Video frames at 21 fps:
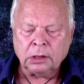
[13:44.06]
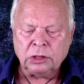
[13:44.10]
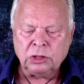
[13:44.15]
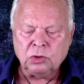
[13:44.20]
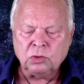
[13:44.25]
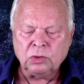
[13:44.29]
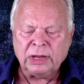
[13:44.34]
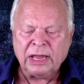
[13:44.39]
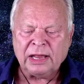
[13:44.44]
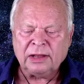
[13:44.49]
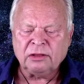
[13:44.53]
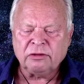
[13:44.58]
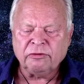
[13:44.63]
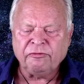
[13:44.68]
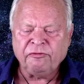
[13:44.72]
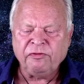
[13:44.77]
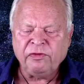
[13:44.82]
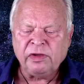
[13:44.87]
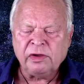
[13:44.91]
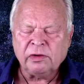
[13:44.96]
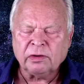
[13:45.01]
you had the
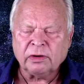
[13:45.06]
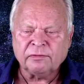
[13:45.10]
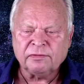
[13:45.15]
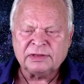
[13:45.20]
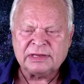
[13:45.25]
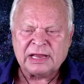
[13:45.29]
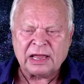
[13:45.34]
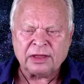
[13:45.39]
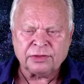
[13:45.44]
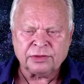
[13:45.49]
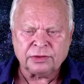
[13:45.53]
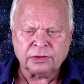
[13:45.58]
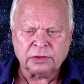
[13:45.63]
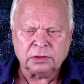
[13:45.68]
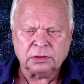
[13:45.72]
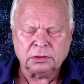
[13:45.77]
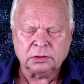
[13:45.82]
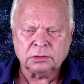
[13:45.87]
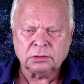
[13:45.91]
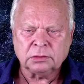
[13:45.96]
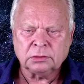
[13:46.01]
fear of death.
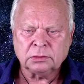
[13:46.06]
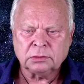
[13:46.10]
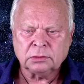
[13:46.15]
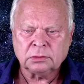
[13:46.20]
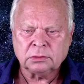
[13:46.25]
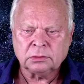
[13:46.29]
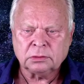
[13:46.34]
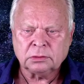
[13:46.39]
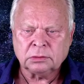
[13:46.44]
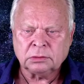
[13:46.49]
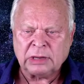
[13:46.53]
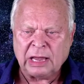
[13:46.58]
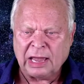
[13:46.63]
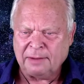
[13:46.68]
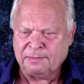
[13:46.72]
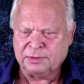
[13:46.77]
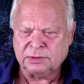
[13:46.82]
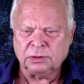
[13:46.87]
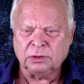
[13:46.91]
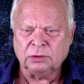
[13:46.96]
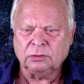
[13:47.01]

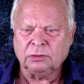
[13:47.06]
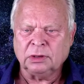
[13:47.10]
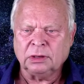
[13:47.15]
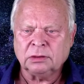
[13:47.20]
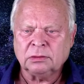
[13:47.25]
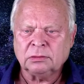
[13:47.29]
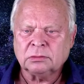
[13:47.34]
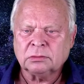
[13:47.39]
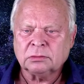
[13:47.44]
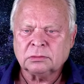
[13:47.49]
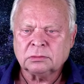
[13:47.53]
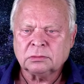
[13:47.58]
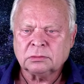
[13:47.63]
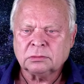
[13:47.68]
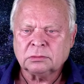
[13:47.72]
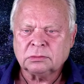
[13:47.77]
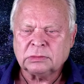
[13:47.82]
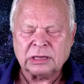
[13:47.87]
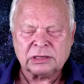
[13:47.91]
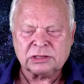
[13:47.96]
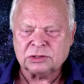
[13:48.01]
Absolutely.
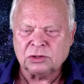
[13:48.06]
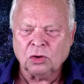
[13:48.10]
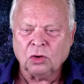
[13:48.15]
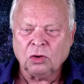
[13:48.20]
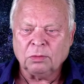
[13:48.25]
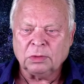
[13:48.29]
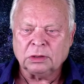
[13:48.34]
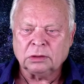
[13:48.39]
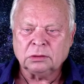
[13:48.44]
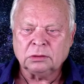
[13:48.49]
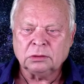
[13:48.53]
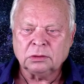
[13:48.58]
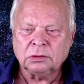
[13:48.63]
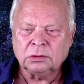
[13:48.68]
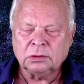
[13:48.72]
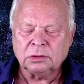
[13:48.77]
That's normal.